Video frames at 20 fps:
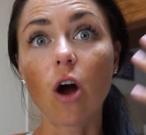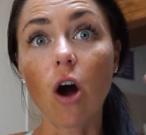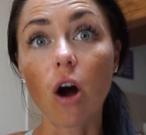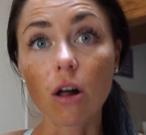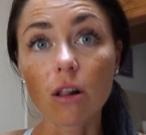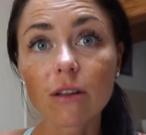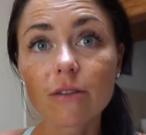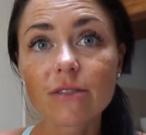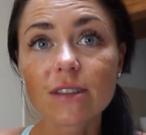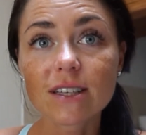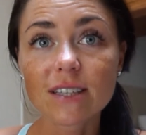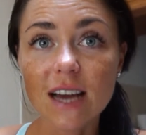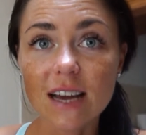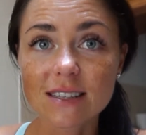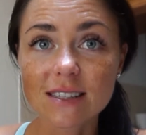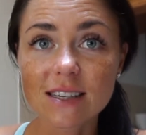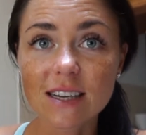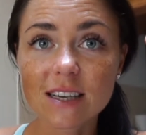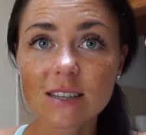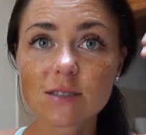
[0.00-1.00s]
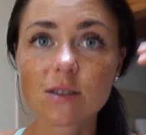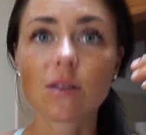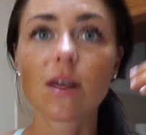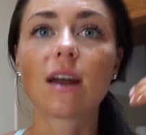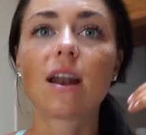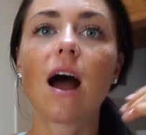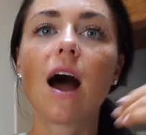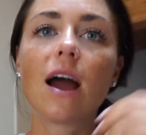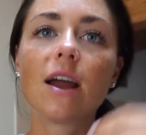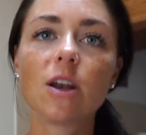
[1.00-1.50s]
all of the testing so
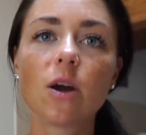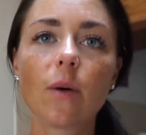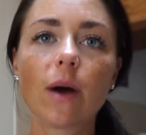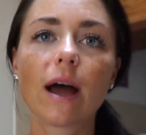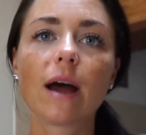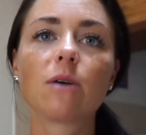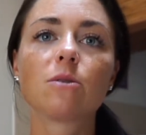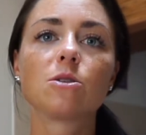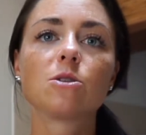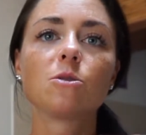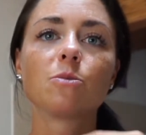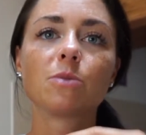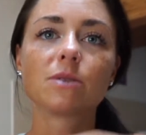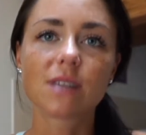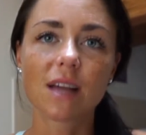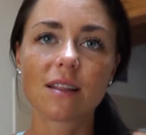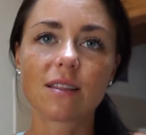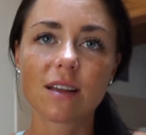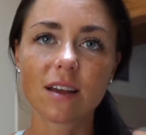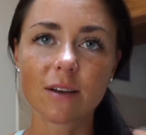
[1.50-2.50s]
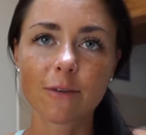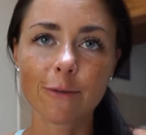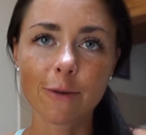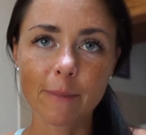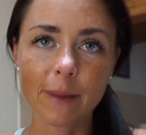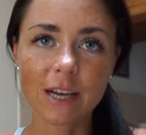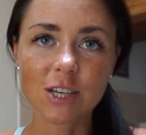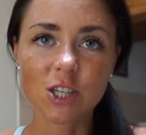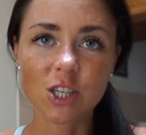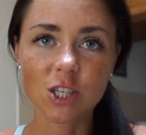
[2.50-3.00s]
that I know how to present the
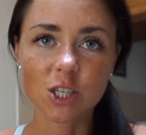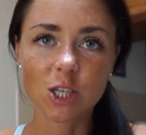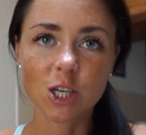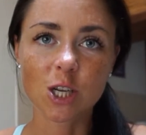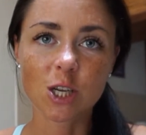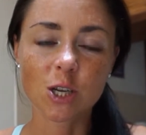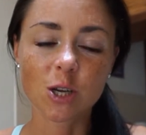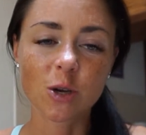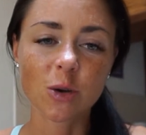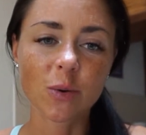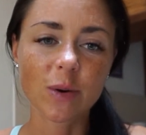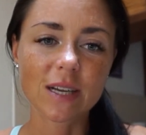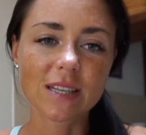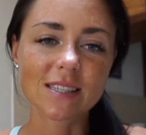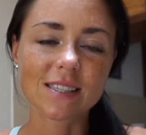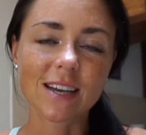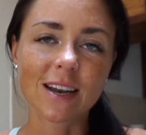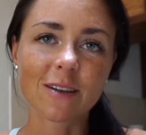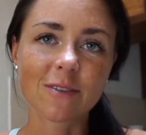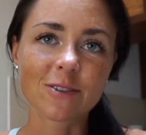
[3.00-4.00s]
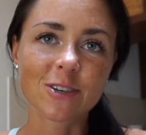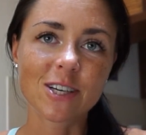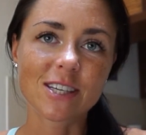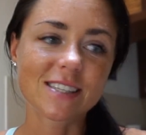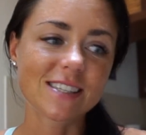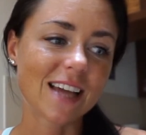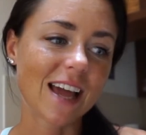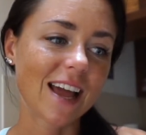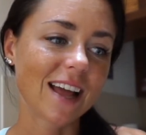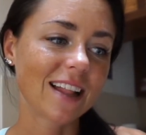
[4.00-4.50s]
information to you instead of
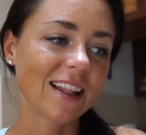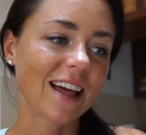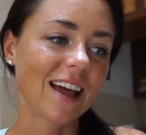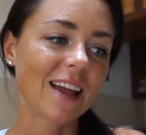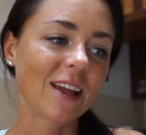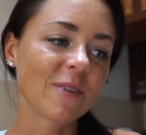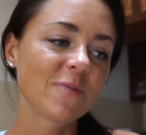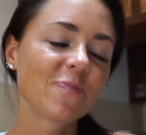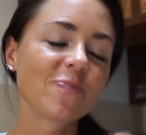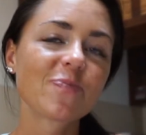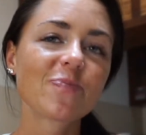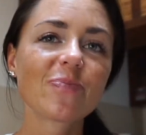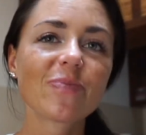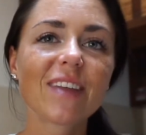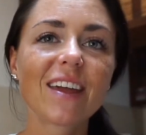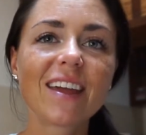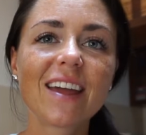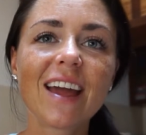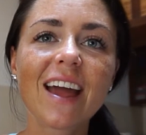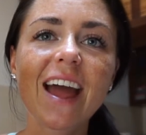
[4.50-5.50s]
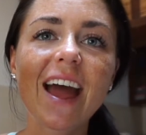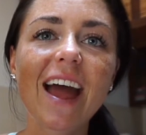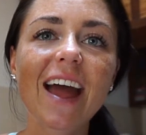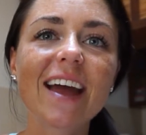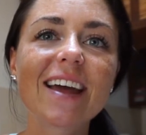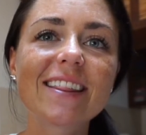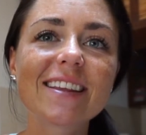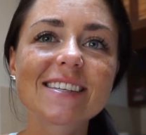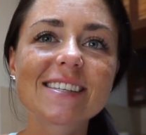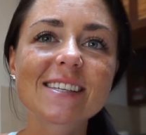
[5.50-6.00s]
just saying like,
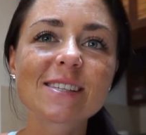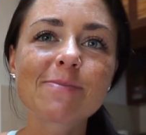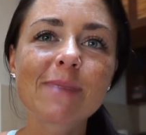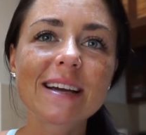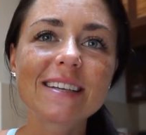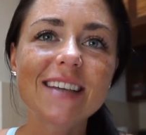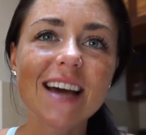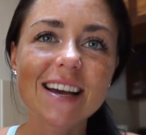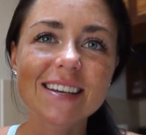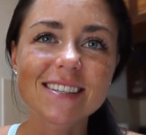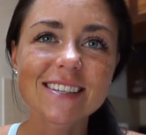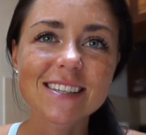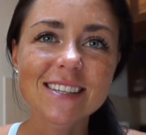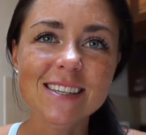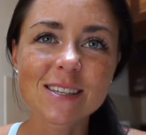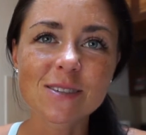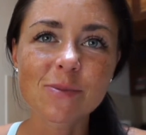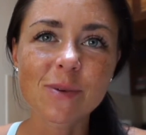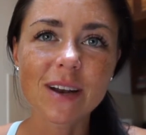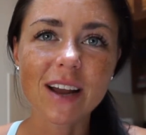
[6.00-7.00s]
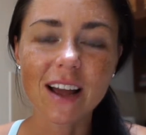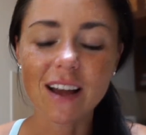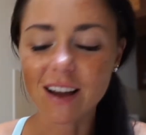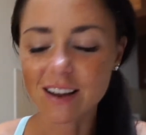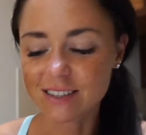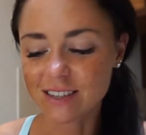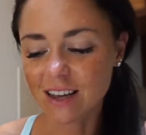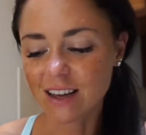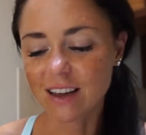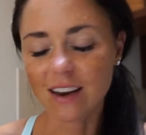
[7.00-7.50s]
hey, this is my test, this is what I
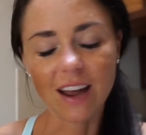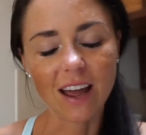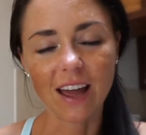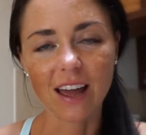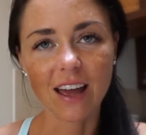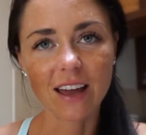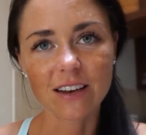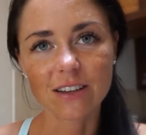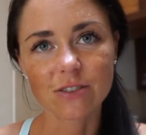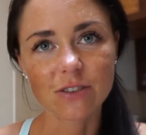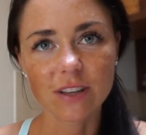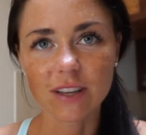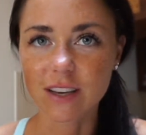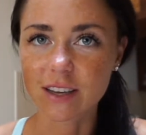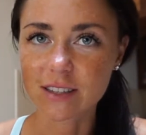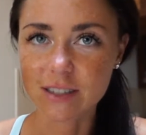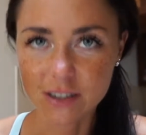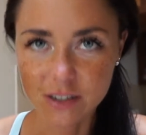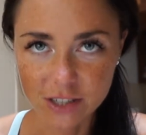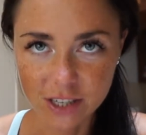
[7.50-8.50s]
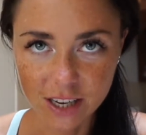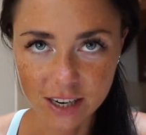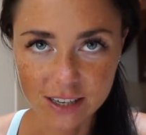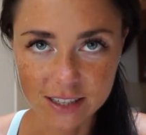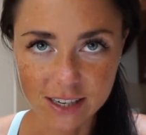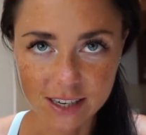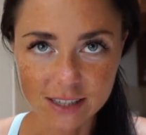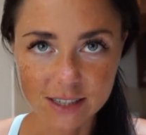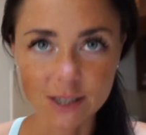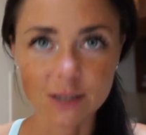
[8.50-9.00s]
got done, and it's really good, so you should get it
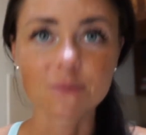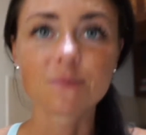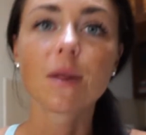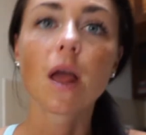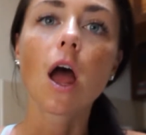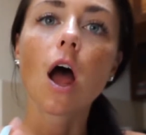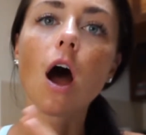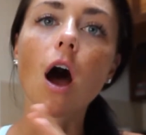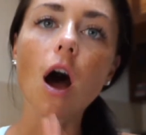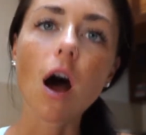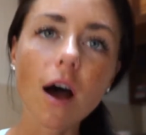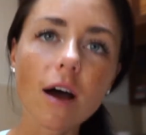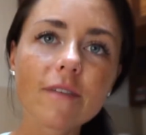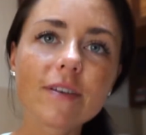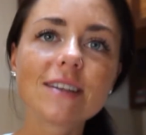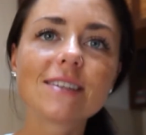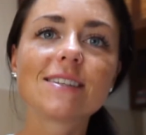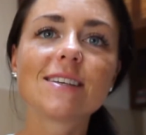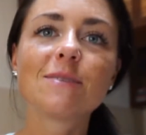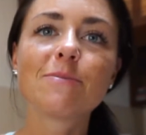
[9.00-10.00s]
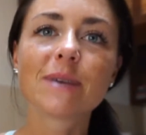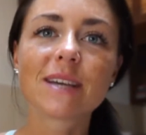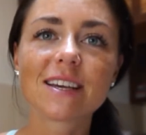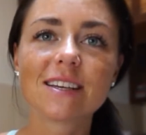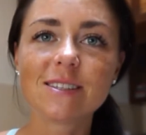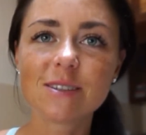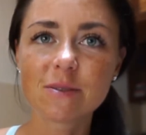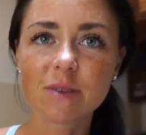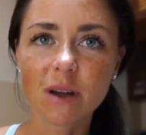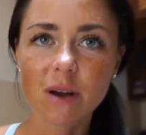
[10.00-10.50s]
done too. Obviously,
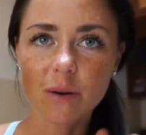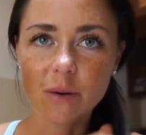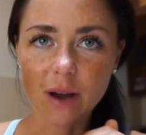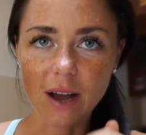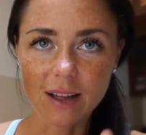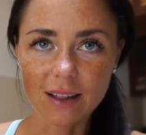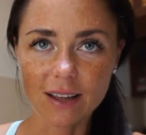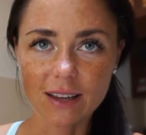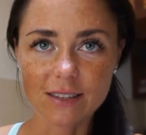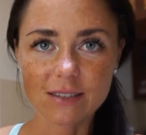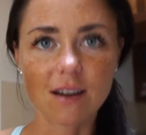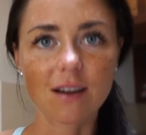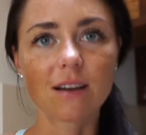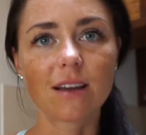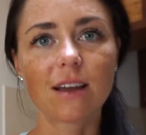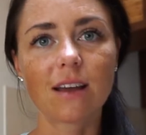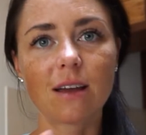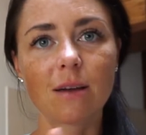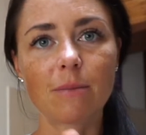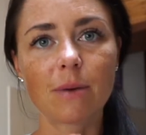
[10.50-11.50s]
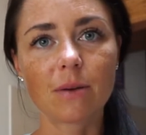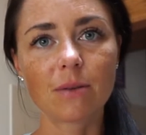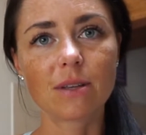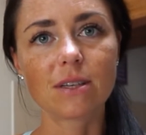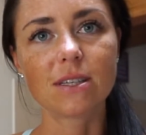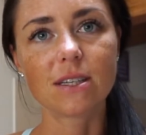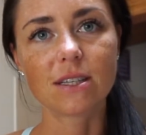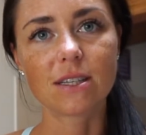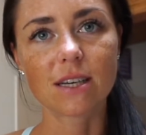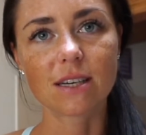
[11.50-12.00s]
because you know I like talking about the
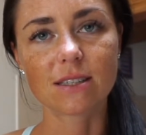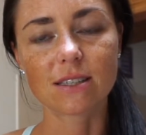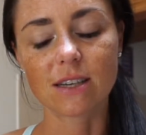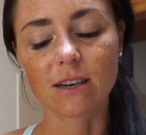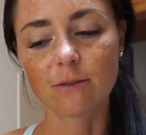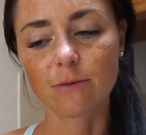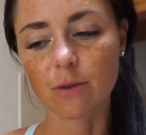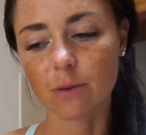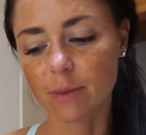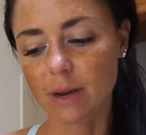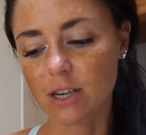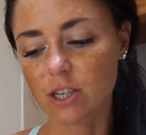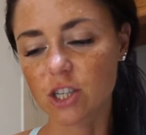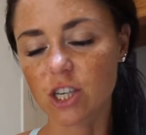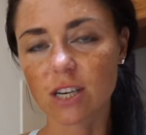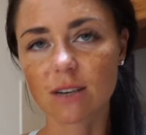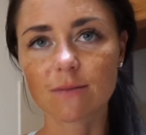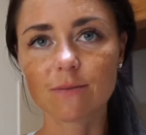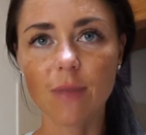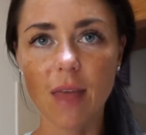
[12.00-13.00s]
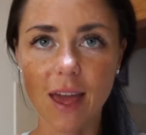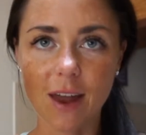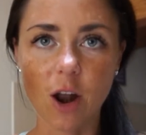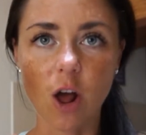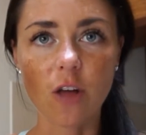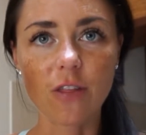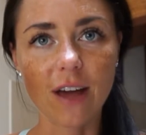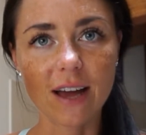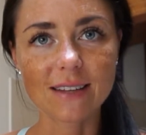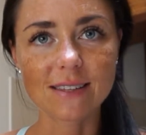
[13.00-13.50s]
details and information and
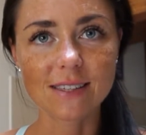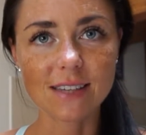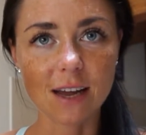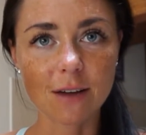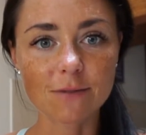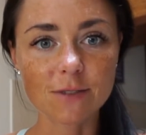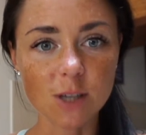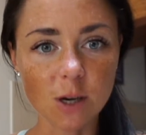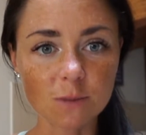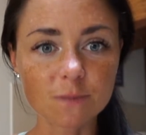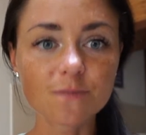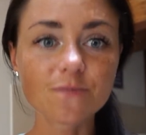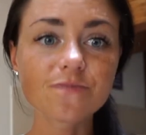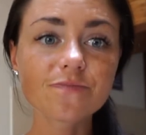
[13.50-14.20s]
all that stuff. So